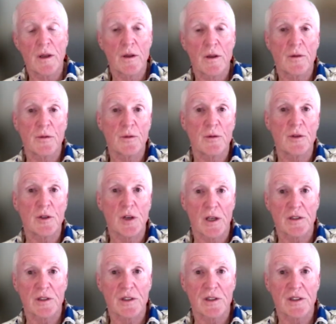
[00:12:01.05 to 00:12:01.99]
through
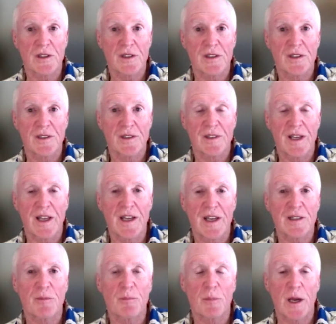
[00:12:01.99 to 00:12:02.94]
justice and
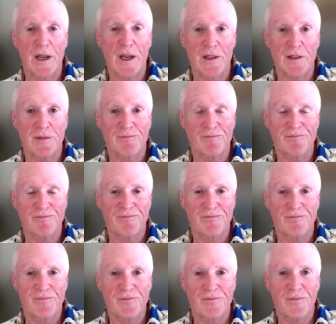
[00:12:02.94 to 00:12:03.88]
compassion.
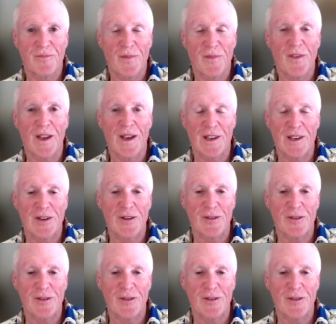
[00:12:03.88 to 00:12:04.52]
Thank